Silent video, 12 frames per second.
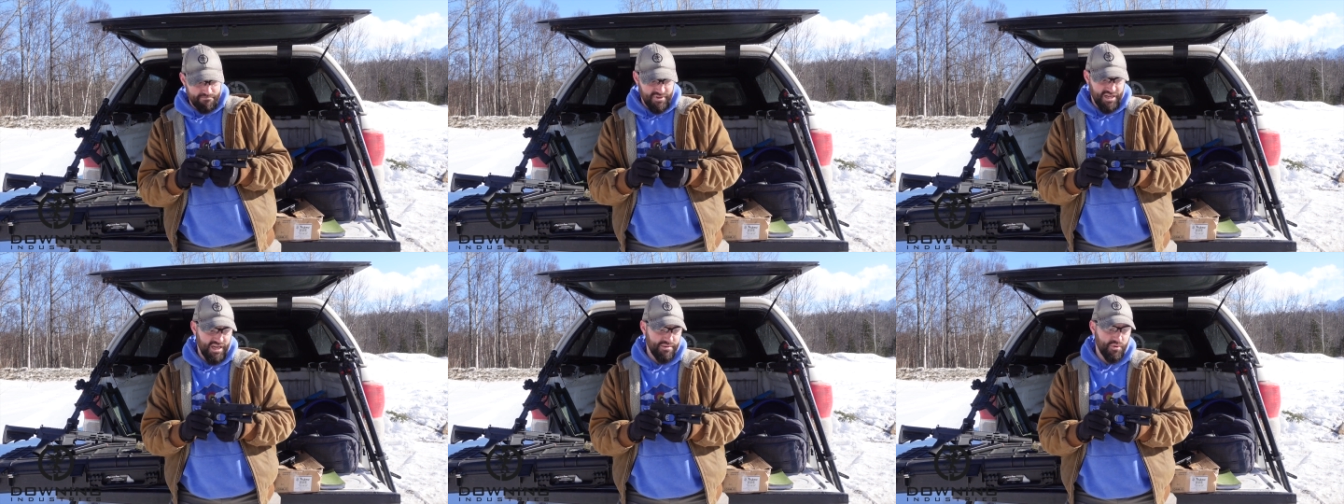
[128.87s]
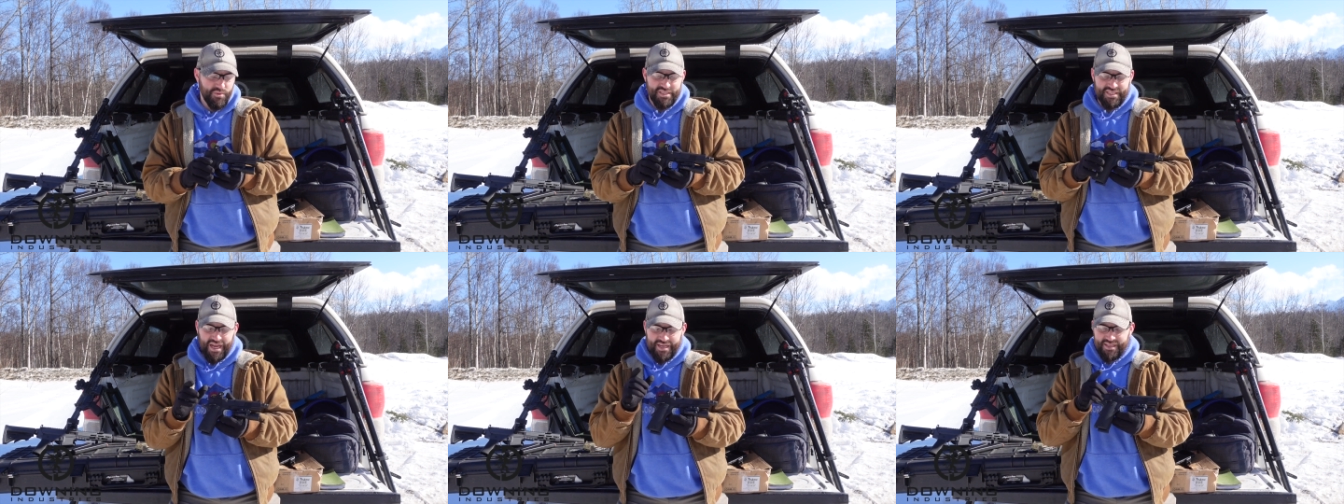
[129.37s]
Um, but we
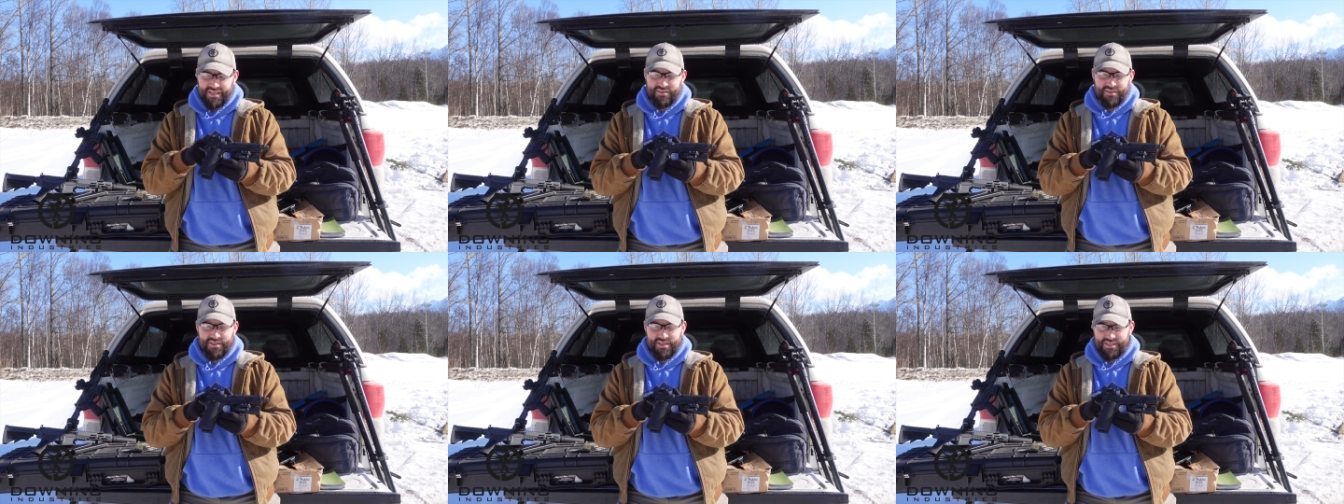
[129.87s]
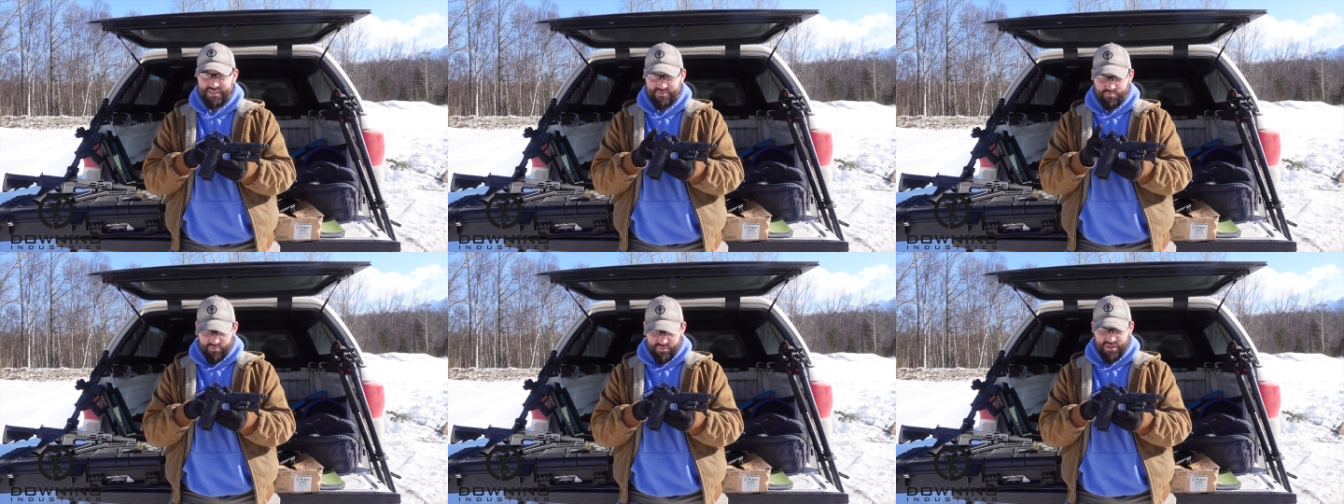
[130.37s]
sighted in this
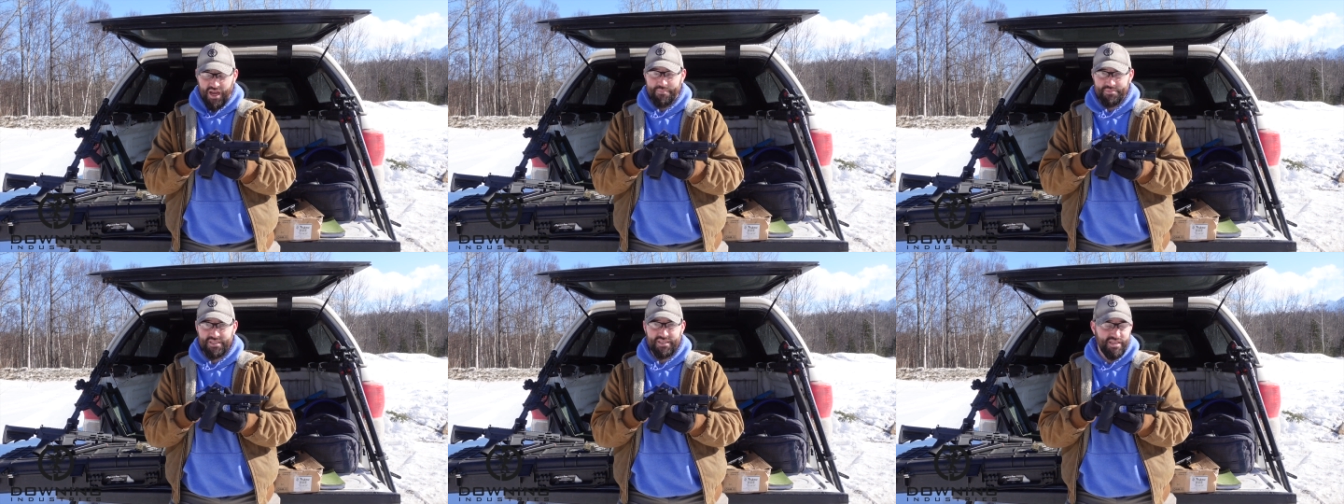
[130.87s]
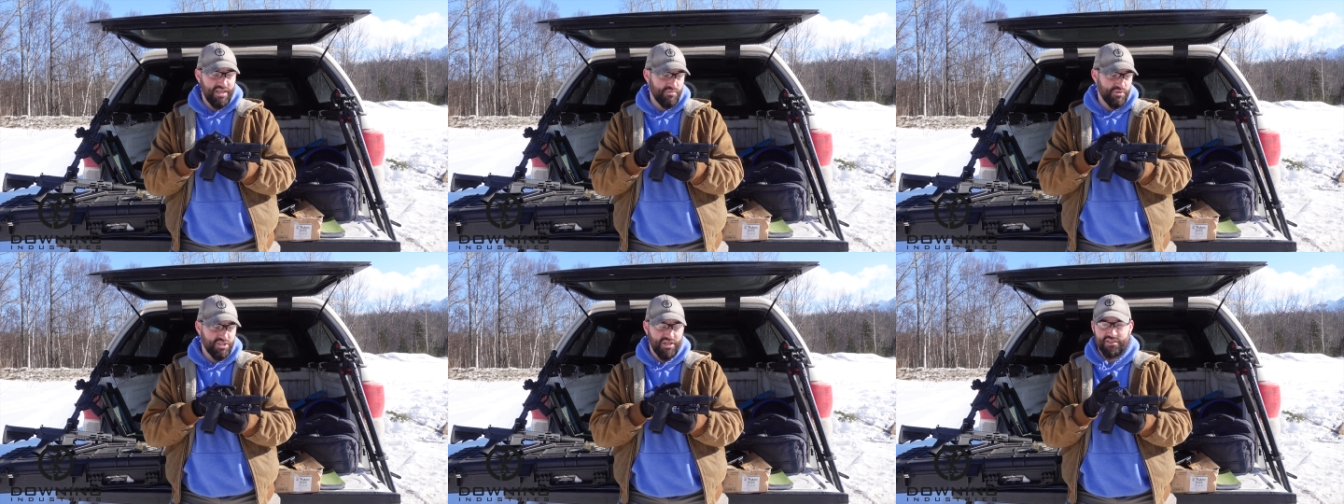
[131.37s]
optic and
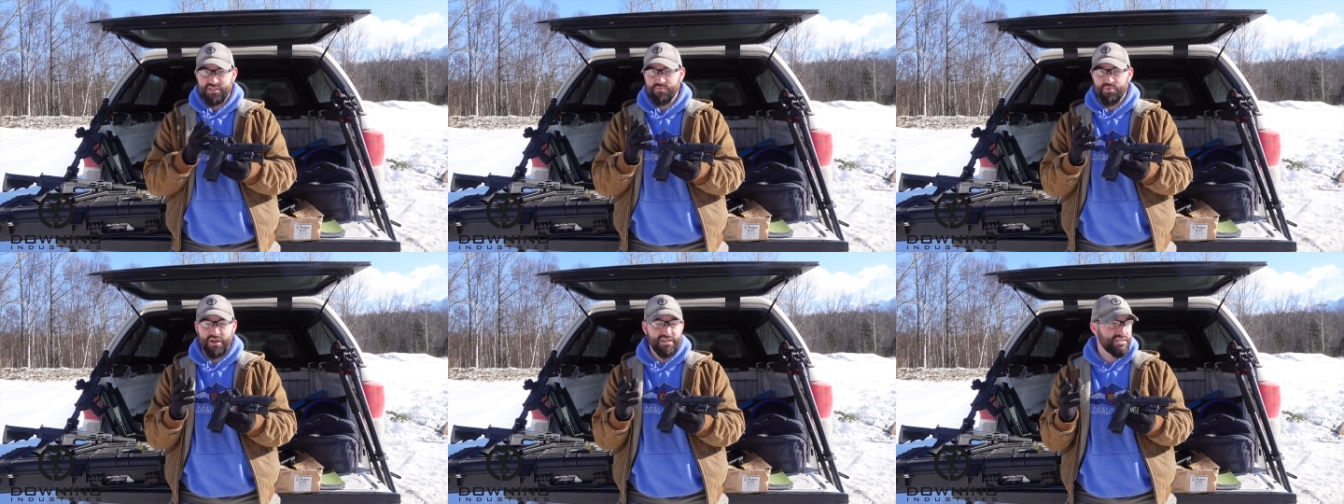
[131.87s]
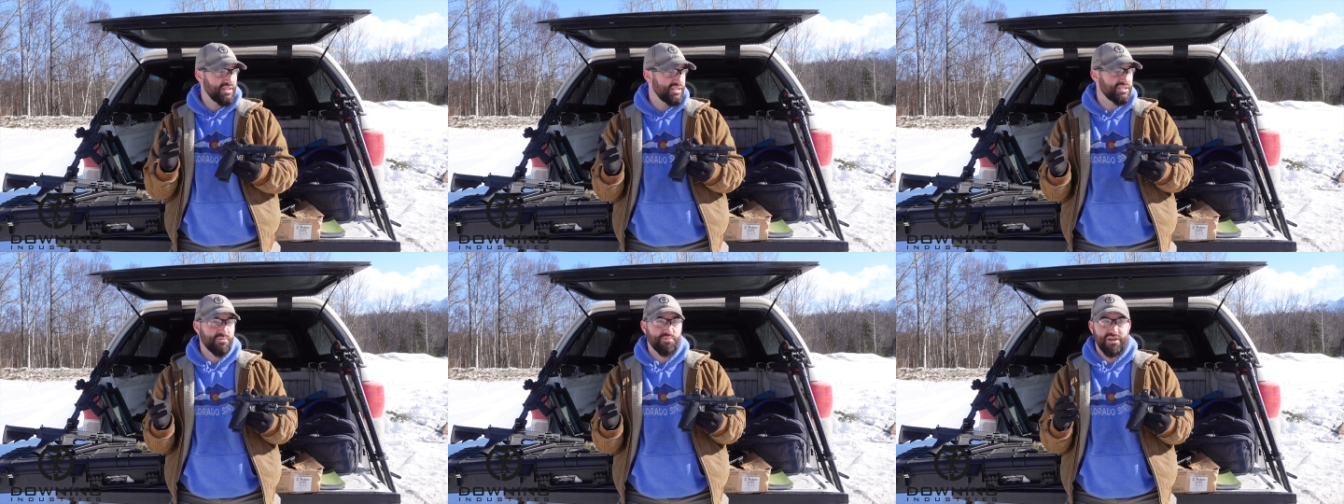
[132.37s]
we shot it suppressed,
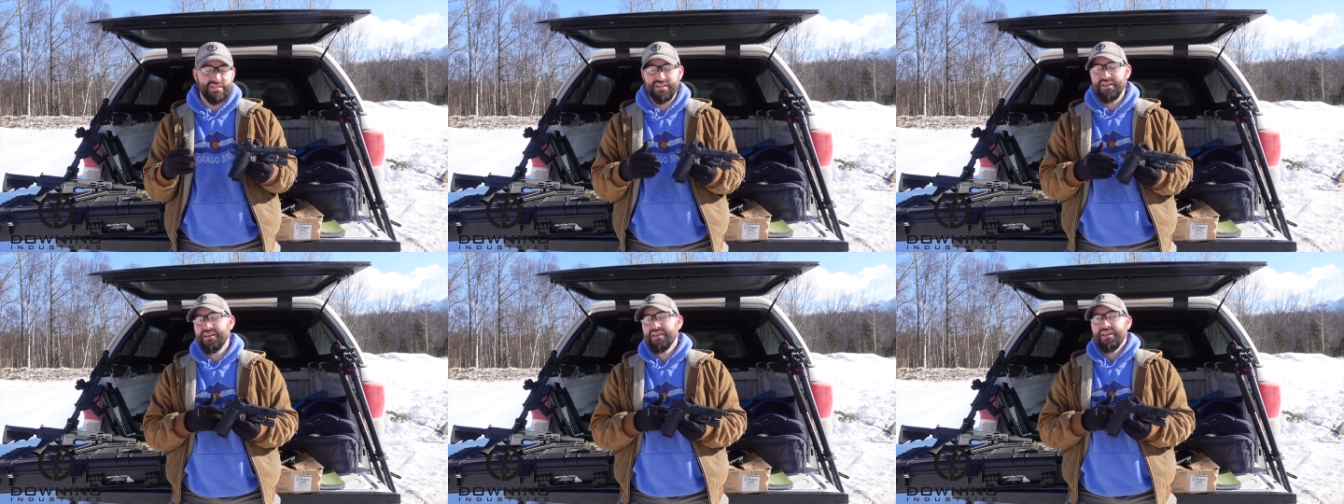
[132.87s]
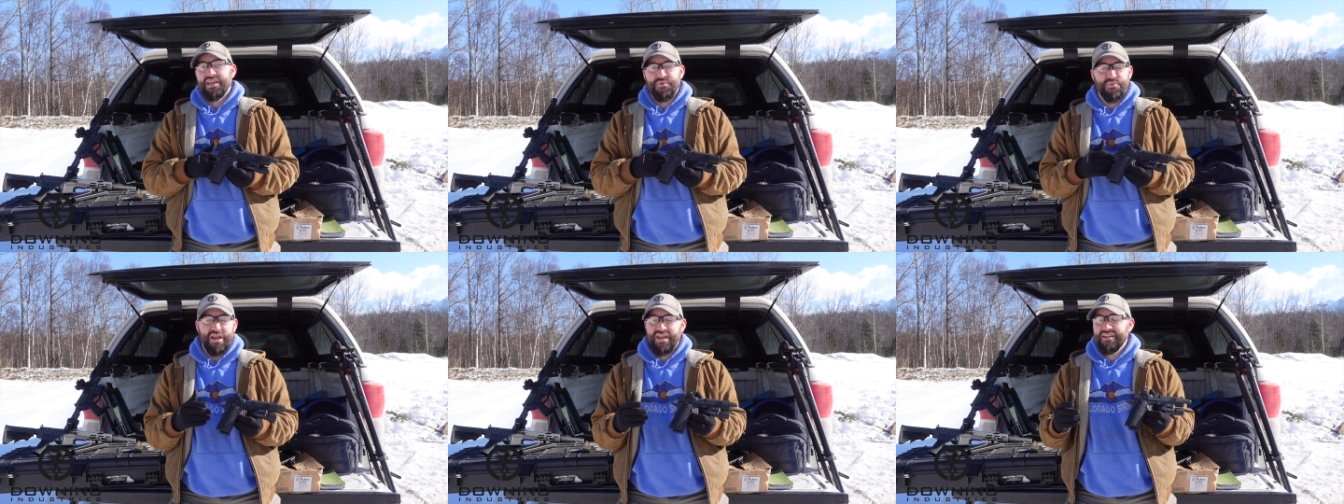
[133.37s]
unsuppressed. It
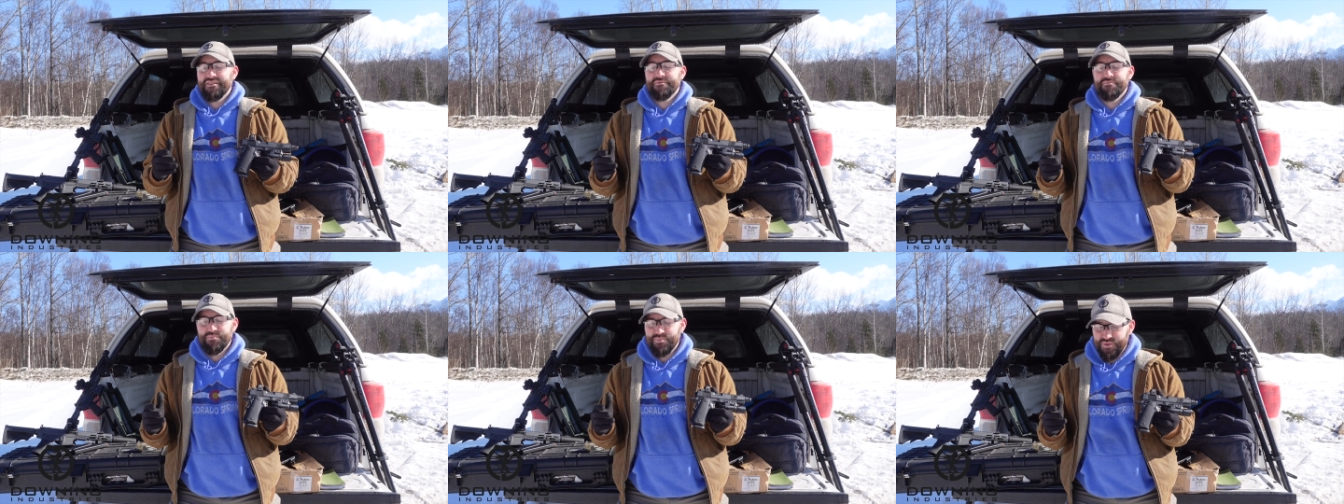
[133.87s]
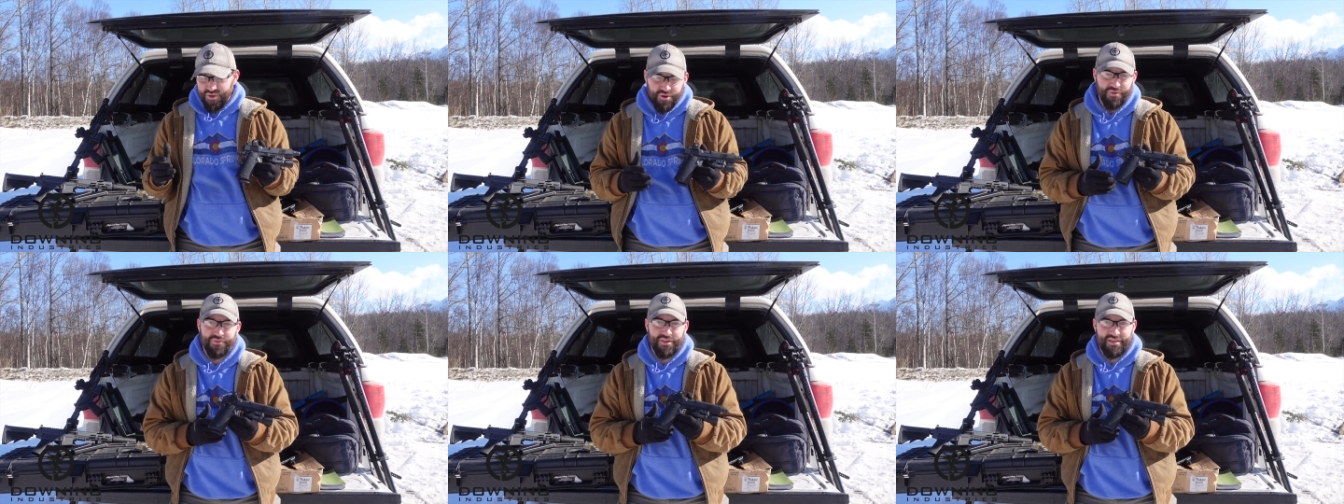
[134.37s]
ran
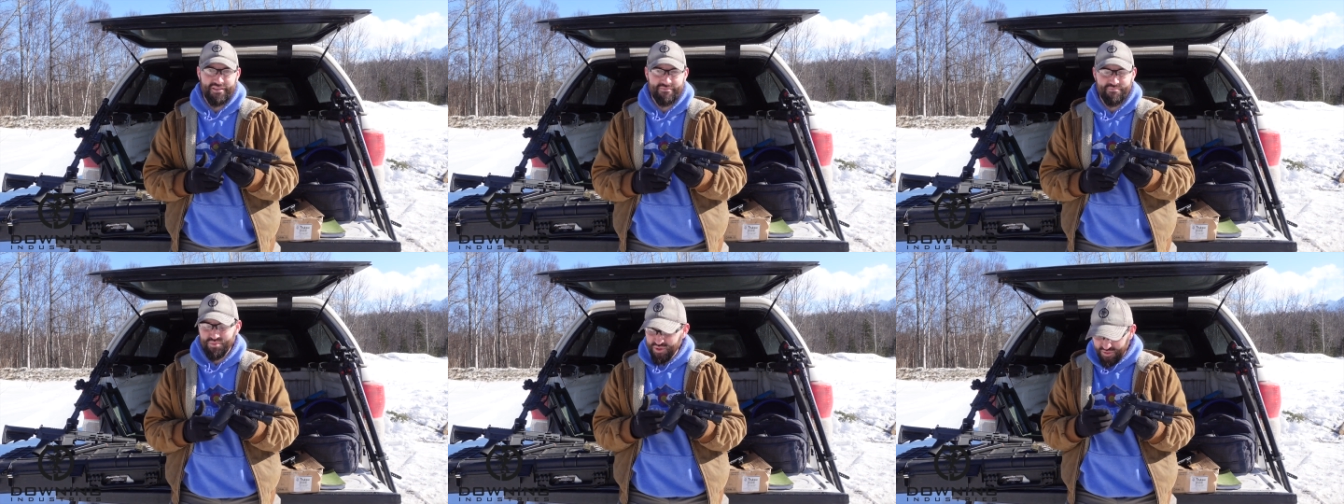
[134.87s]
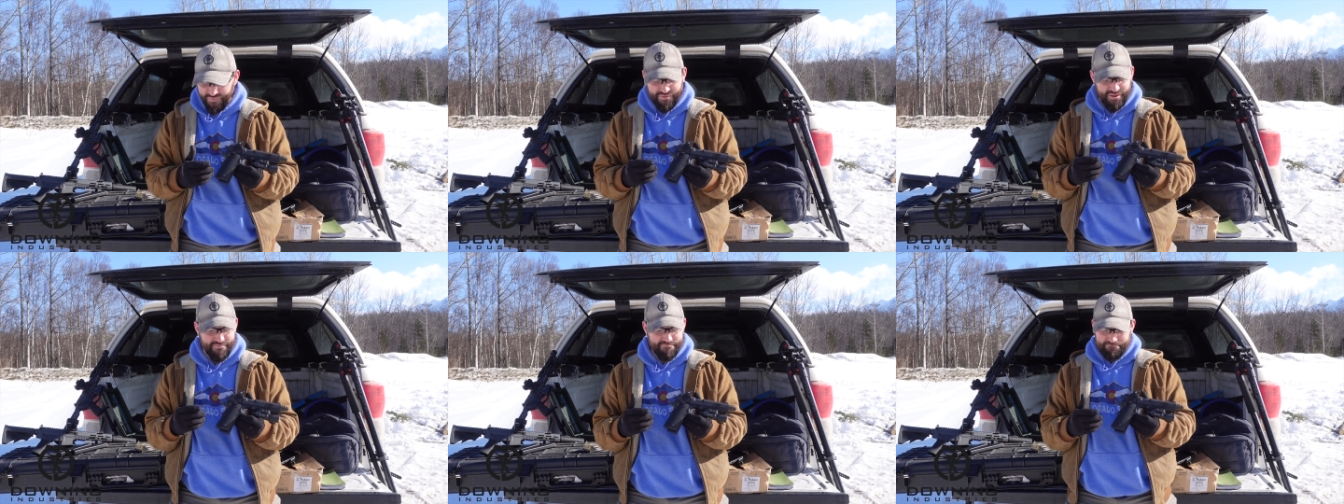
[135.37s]
beautifully,
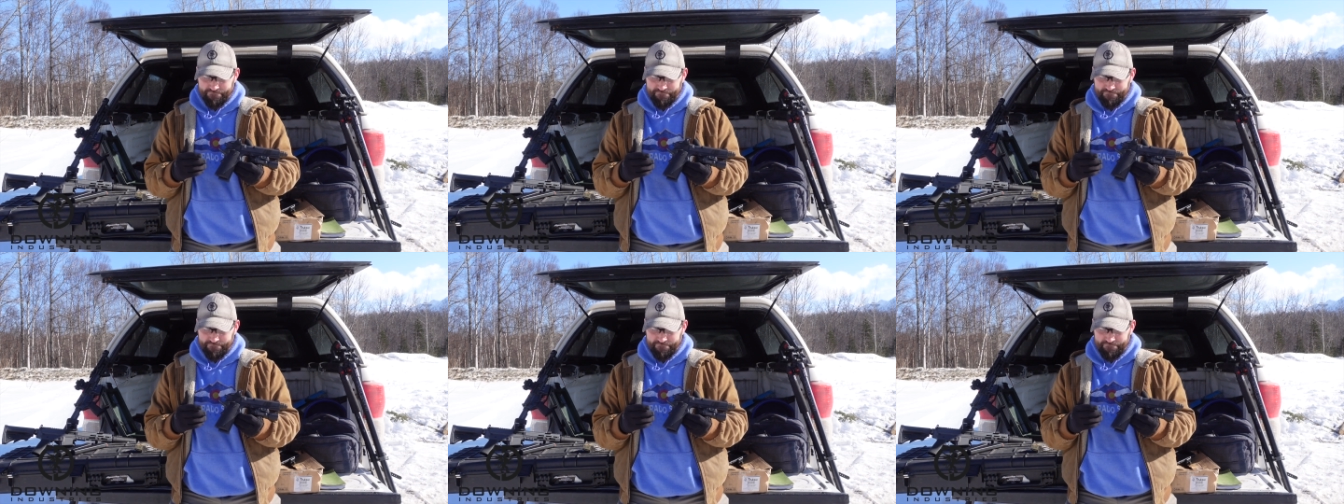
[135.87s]
beautifully